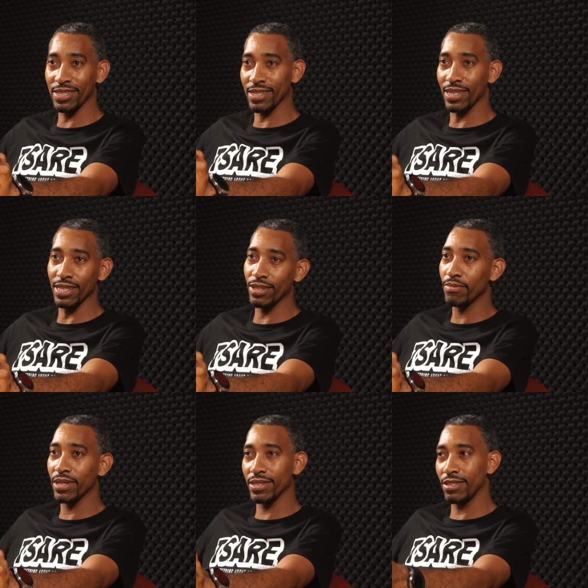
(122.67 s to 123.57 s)
right. a little
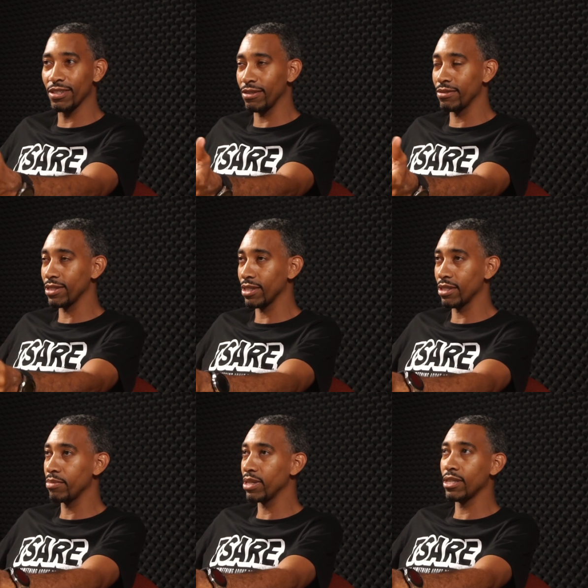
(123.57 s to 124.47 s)
bit of you know, just a
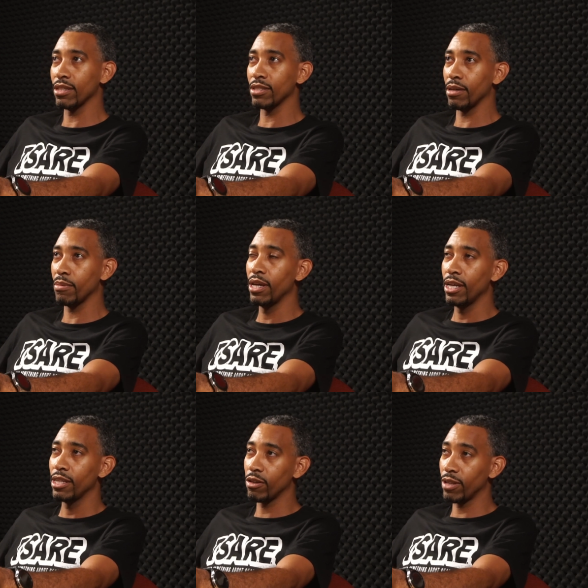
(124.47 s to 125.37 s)
little bit of touch up,
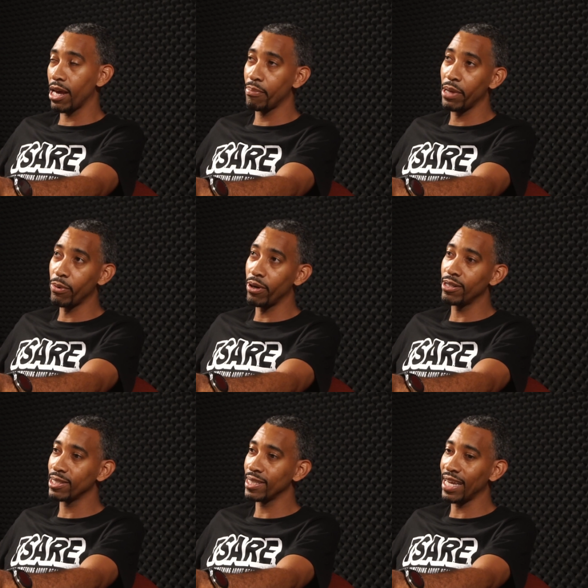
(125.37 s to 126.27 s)
so that people
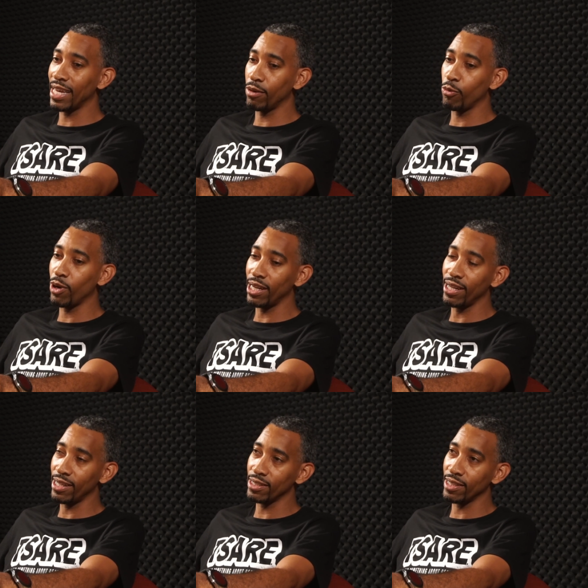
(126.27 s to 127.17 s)
understand what it
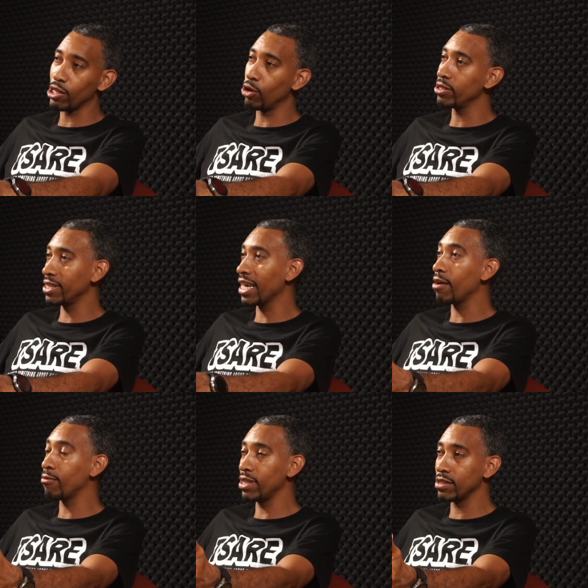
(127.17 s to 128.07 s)
is they're going. They
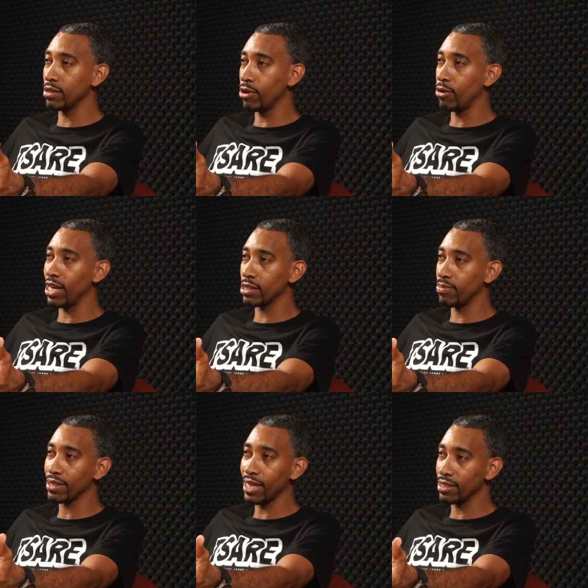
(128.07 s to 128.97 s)
got reasonable
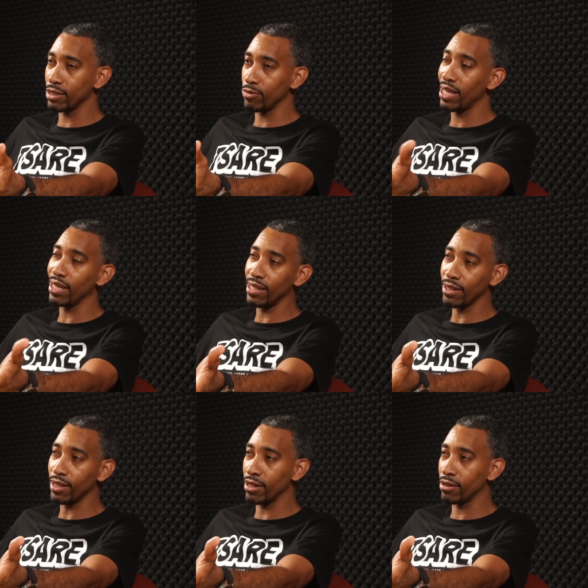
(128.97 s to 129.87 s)
expectations when they get
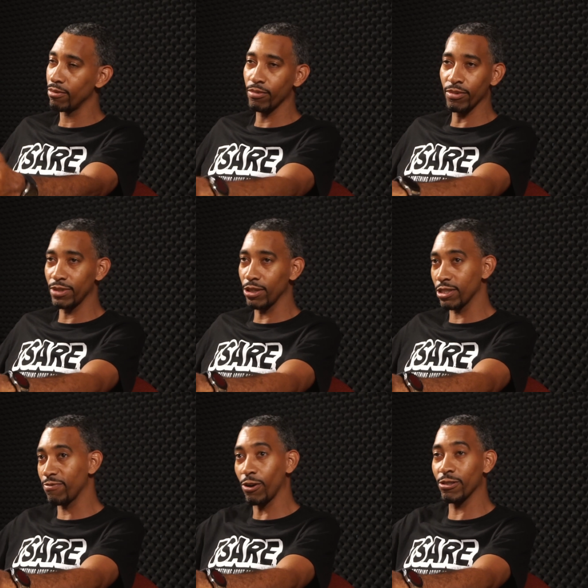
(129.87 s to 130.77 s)
there. Mm-hmm.
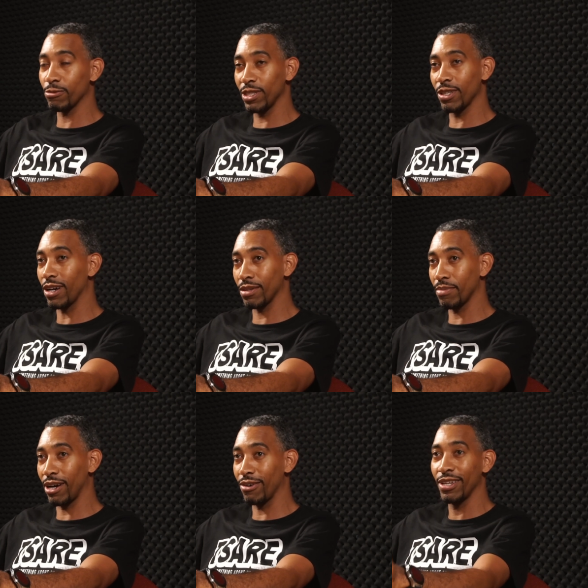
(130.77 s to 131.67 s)
Those photos we talking
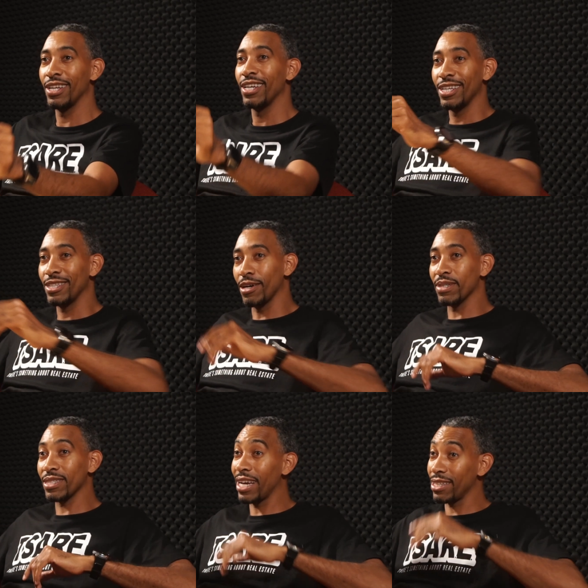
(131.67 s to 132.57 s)
about. Them
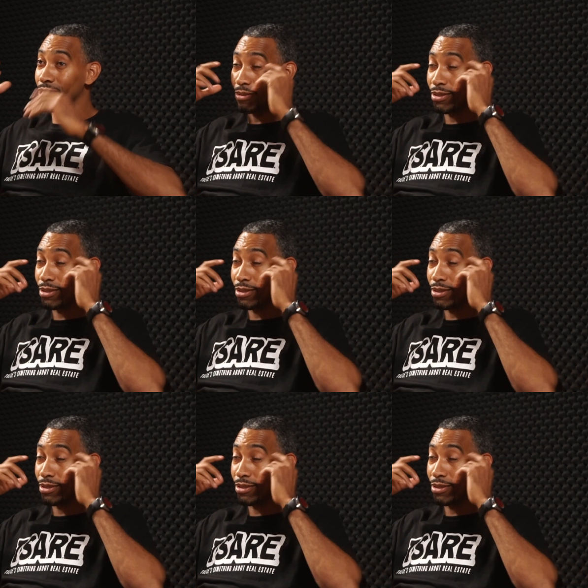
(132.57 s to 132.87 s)
is like the